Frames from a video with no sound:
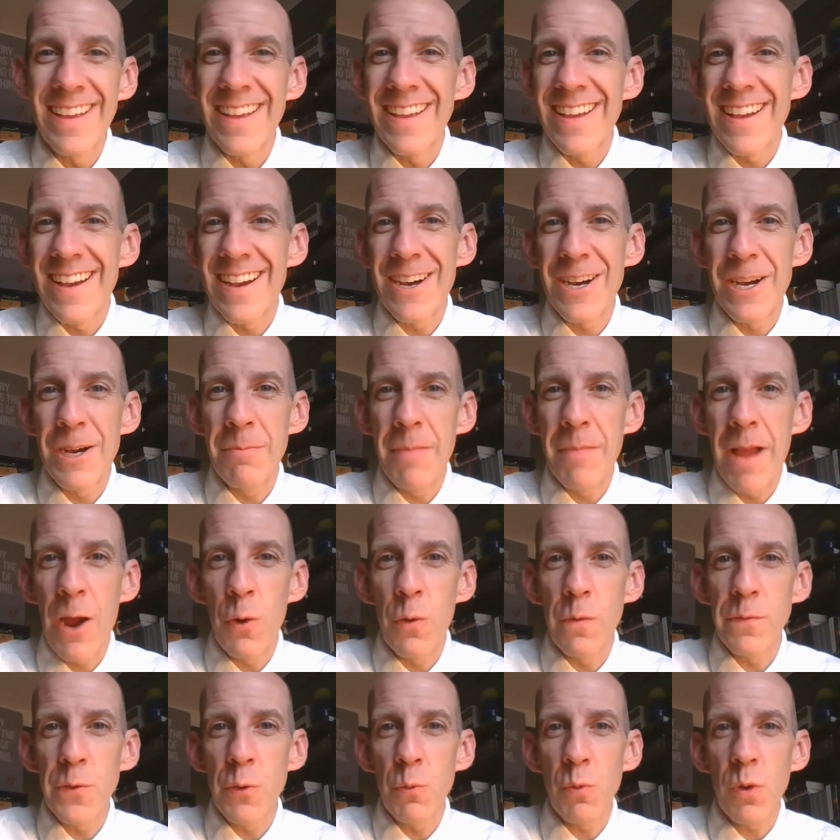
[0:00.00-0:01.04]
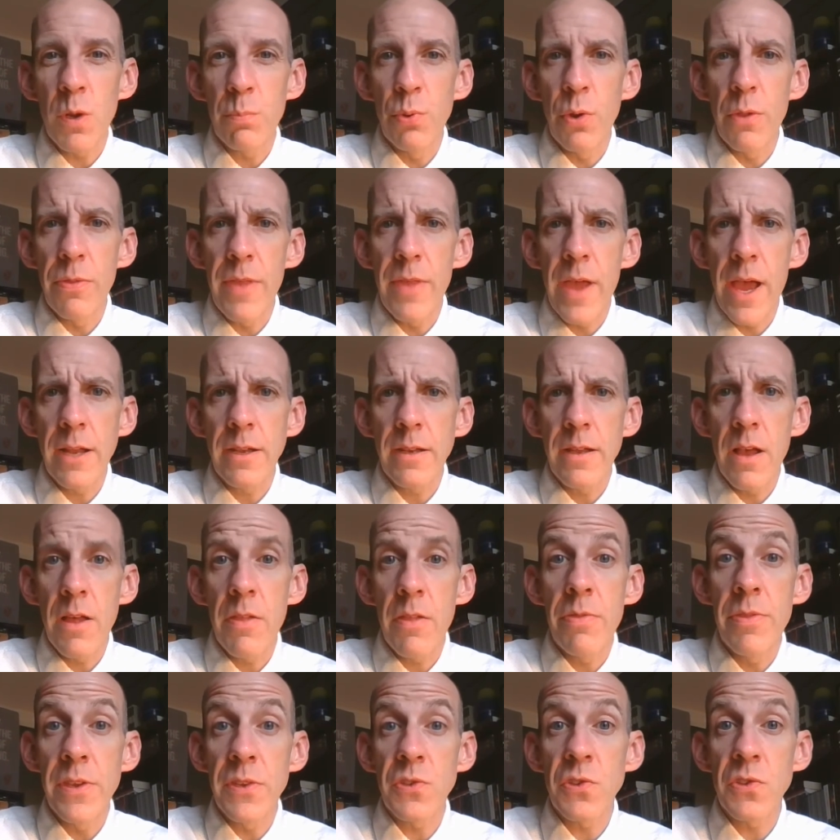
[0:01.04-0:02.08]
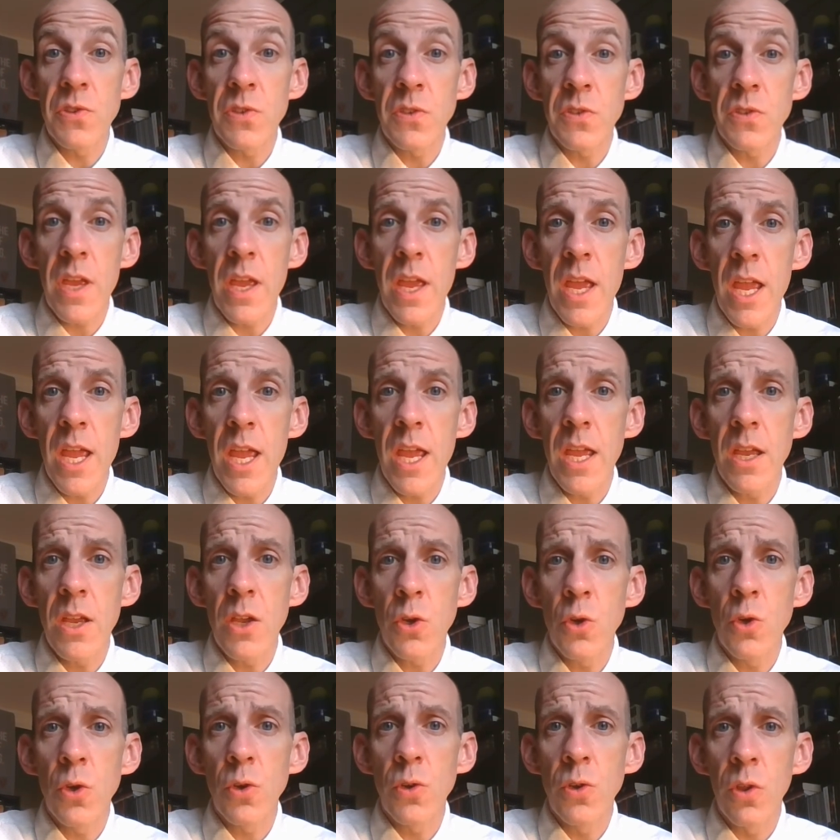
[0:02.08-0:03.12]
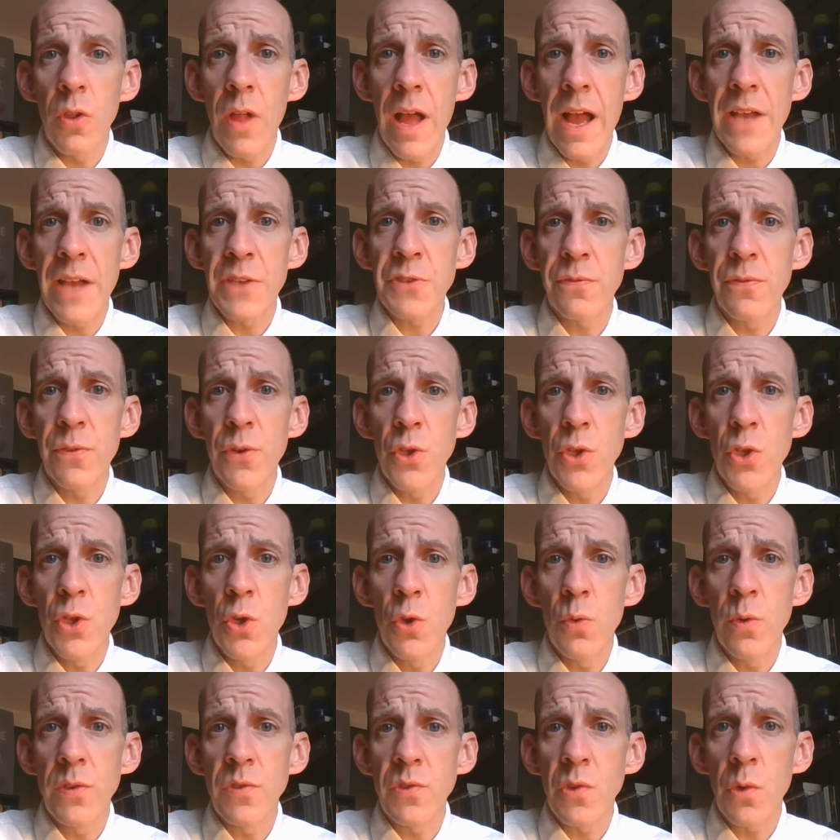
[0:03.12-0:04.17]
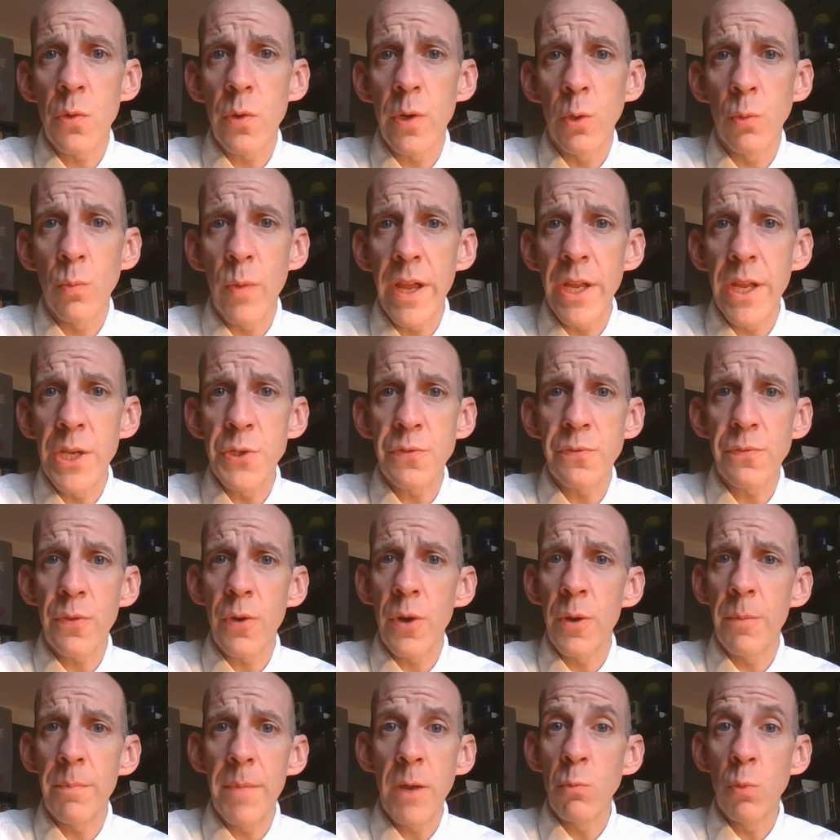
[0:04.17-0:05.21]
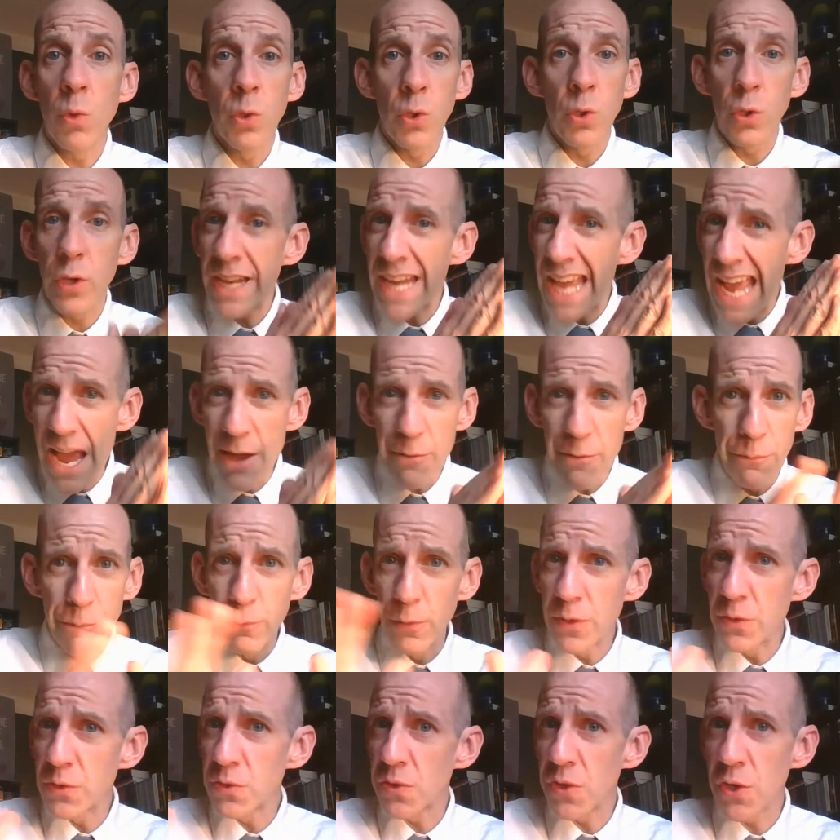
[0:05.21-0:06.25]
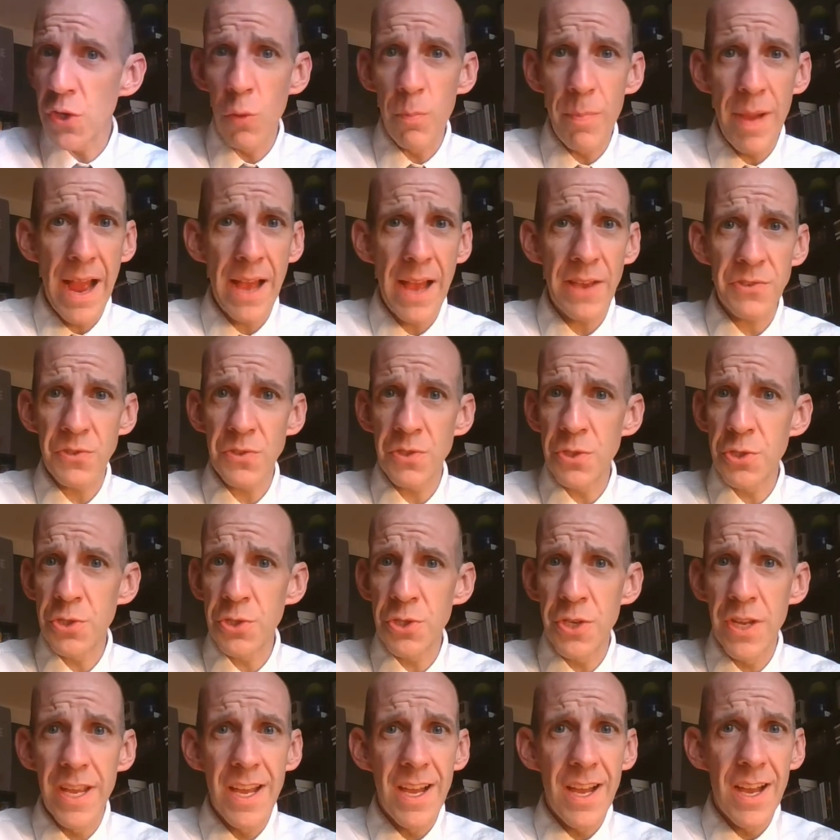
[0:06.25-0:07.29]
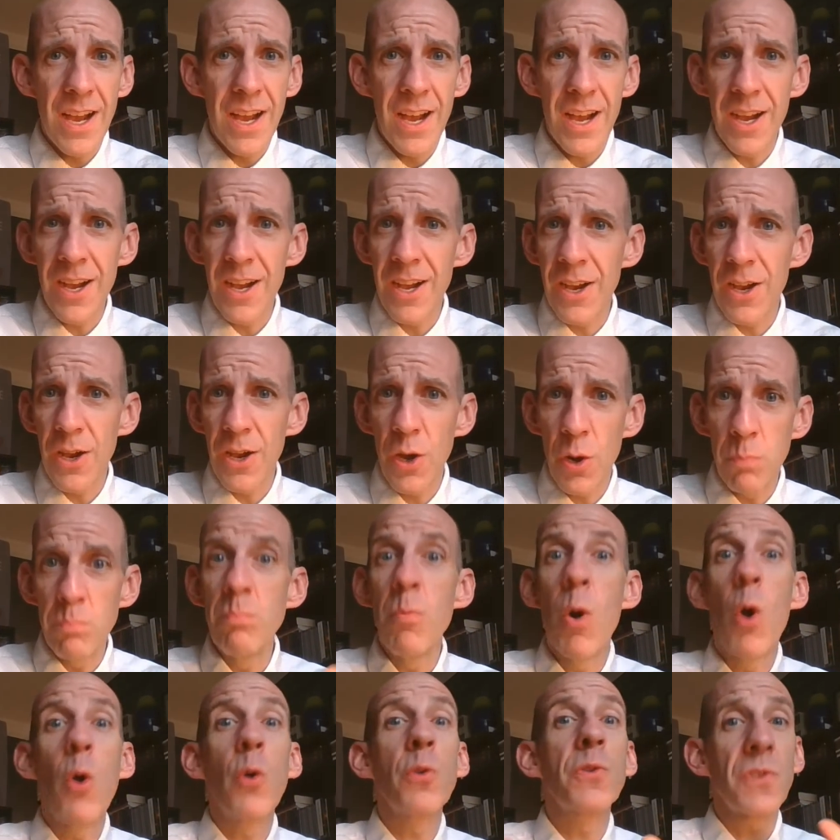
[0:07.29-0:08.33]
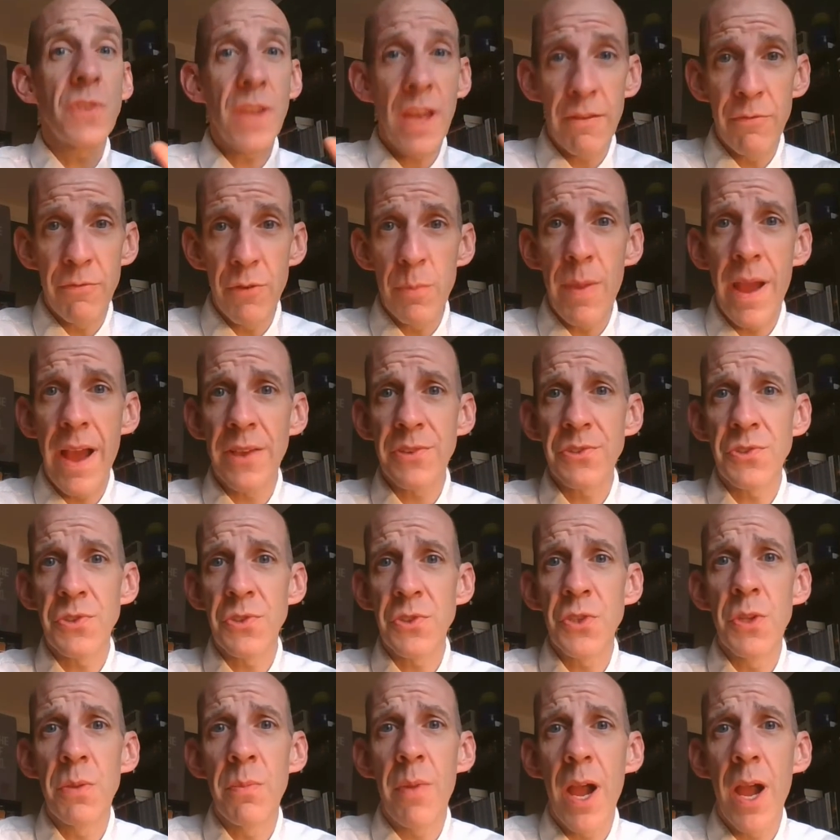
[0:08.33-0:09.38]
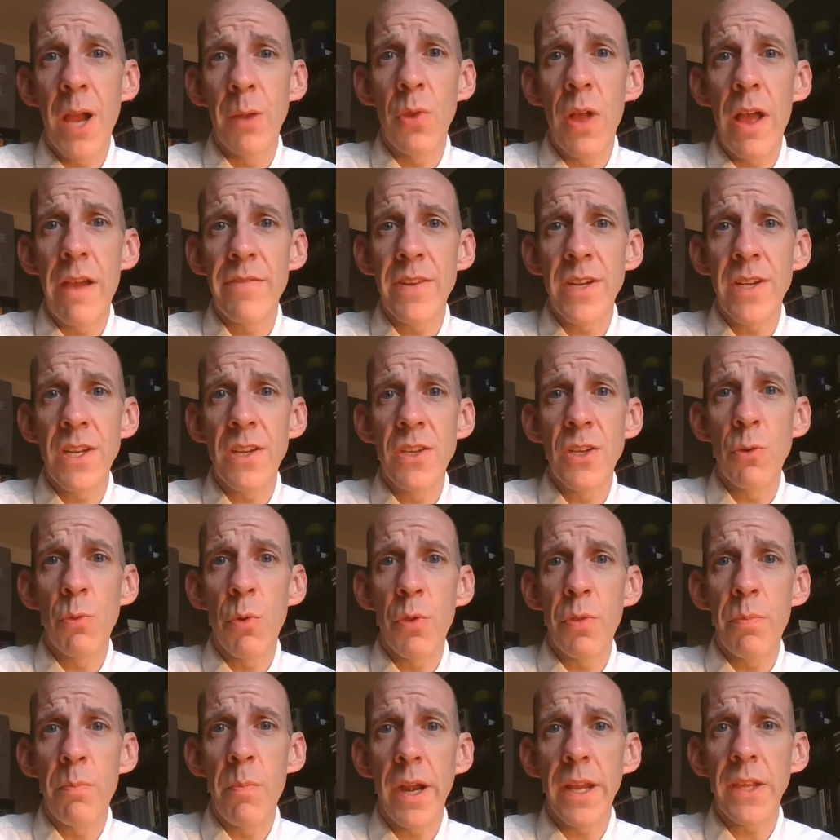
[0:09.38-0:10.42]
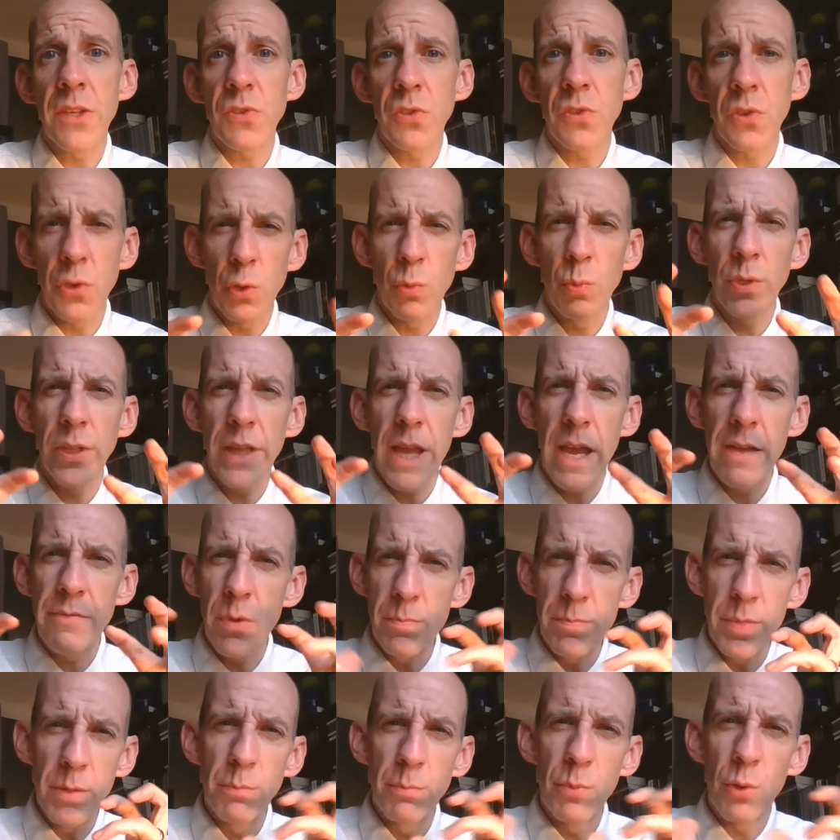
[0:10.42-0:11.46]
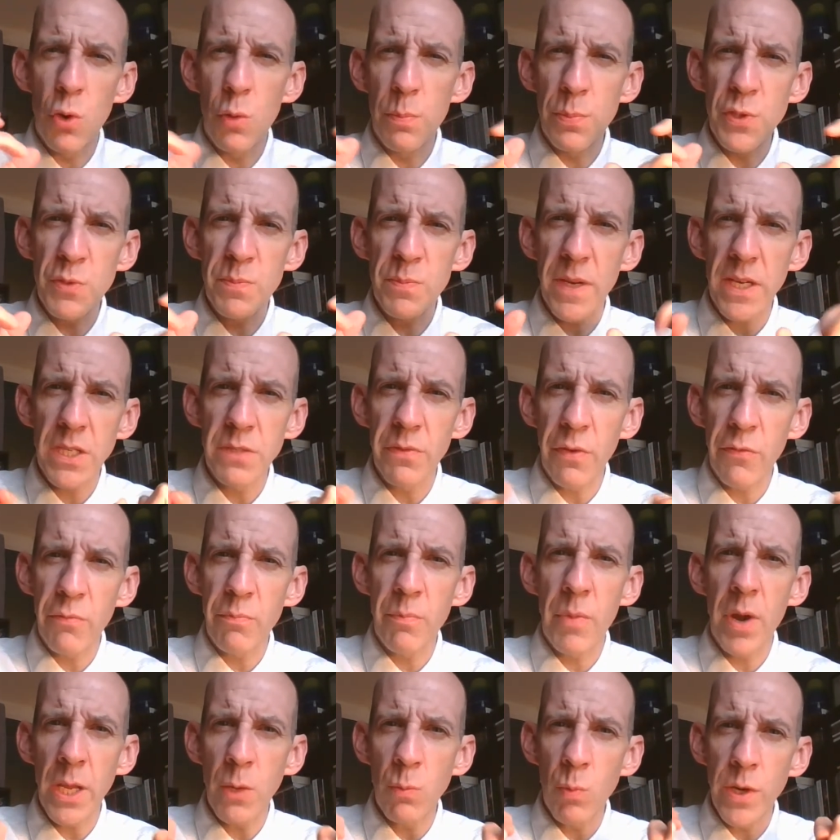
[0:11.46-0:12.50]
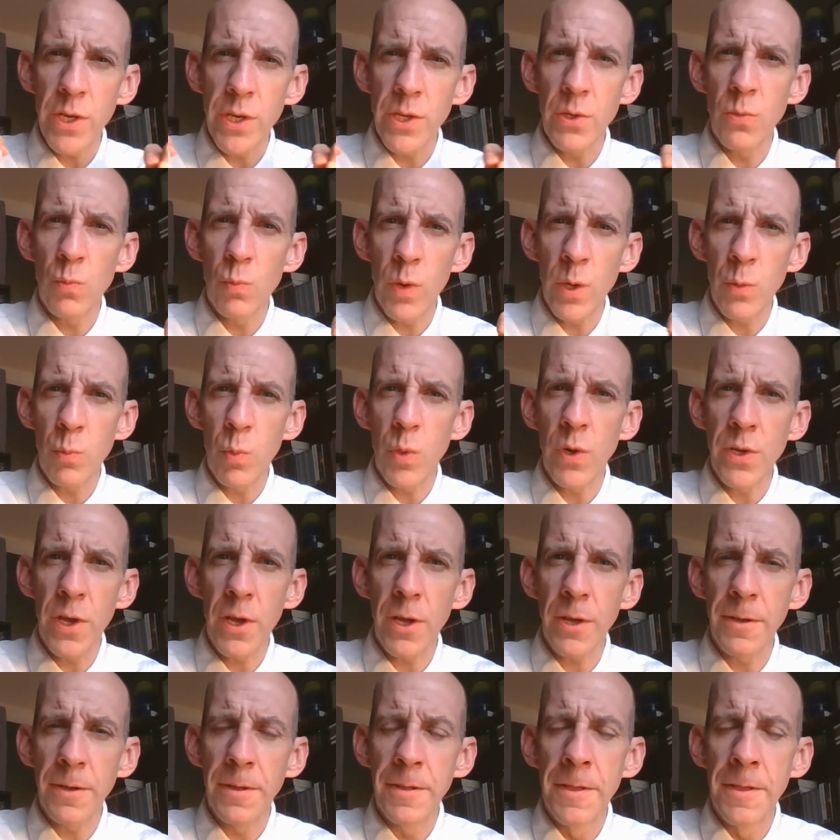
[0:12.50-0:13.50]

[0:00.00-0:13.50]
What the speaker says: however you want to put that, this is a good class for you. So it'll range from, and we'll look at every single passage, most every passage in the Bible having to deal with money. So you really have a biblical perspective of money when we're done.